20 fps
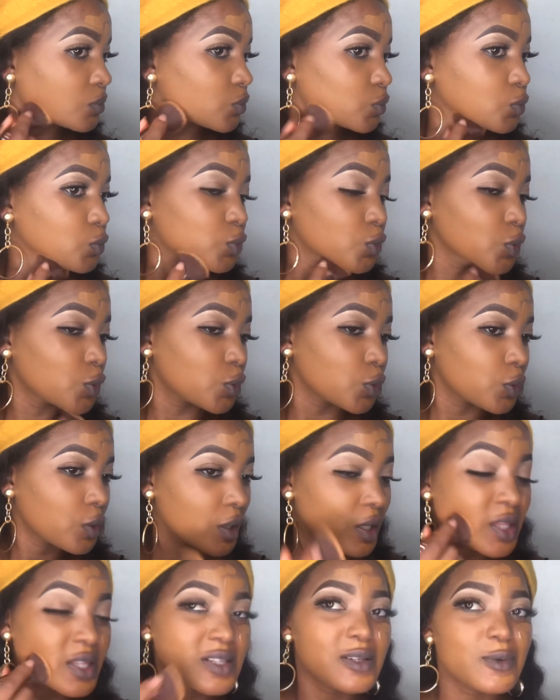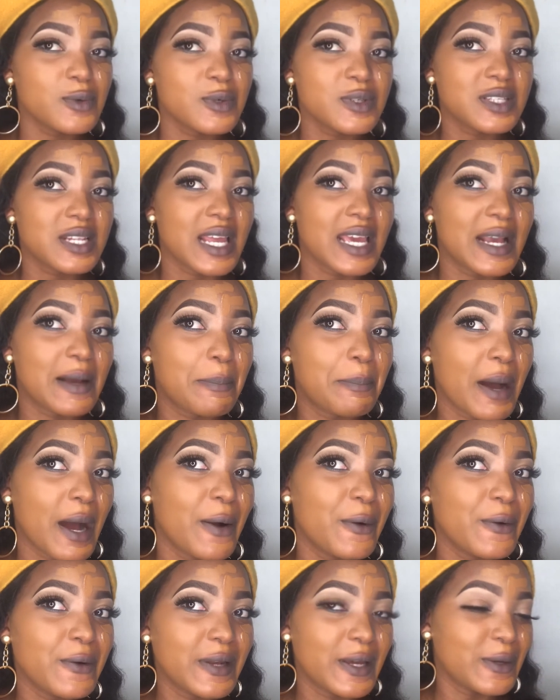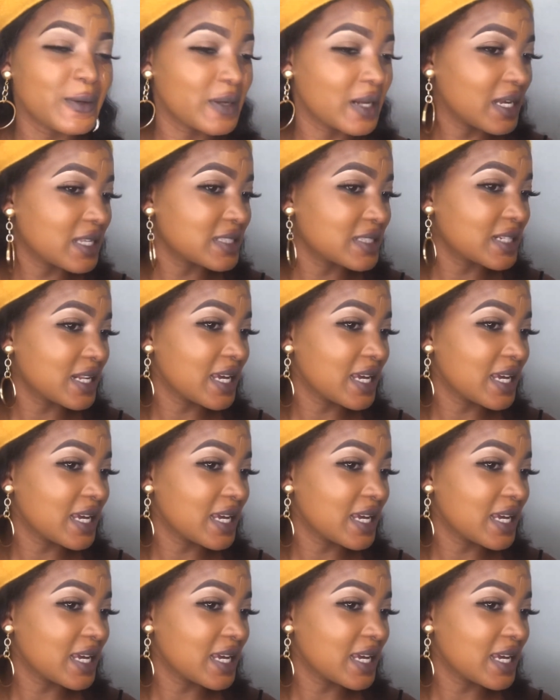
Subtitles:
Whoa, this looks like powder, you guys.